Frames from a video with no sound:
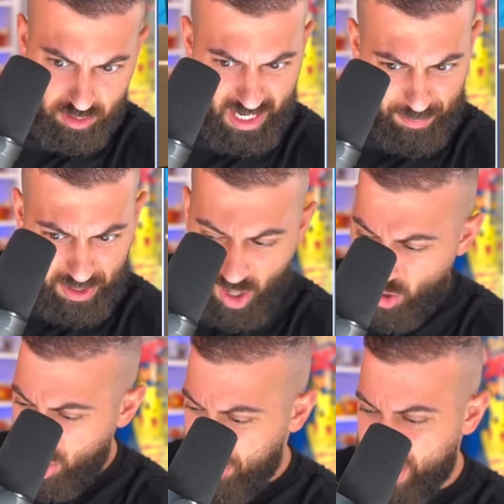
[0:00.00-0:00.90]
Tapu
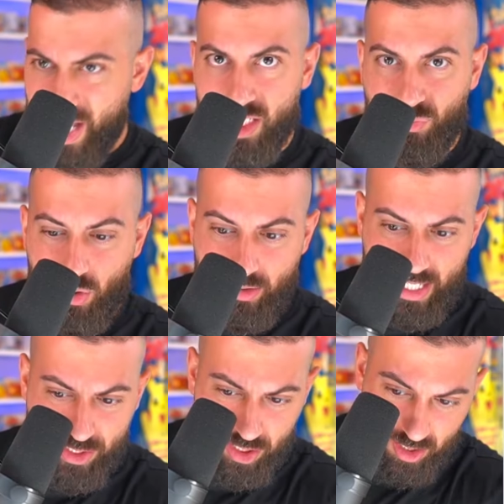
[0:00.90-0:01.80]
Koko G X one,
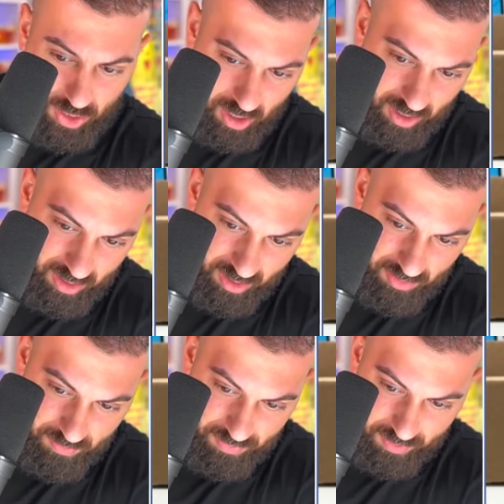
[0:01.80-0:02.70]
that's a good card.
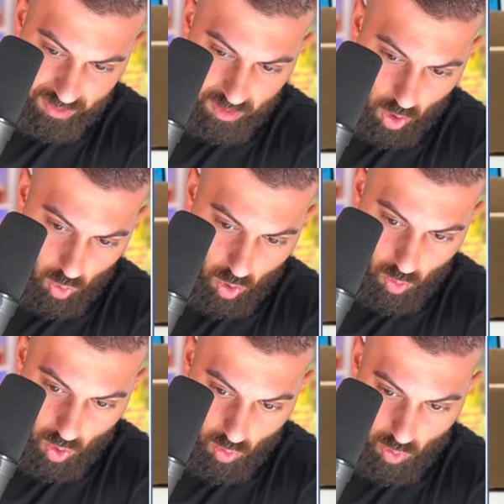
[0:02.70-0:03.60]
Oh,
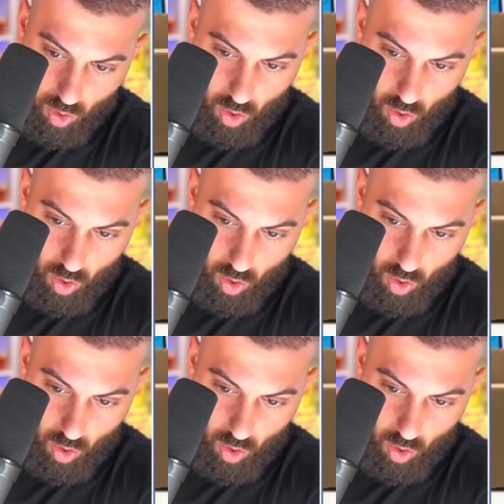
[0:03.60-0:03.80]
oh, oh.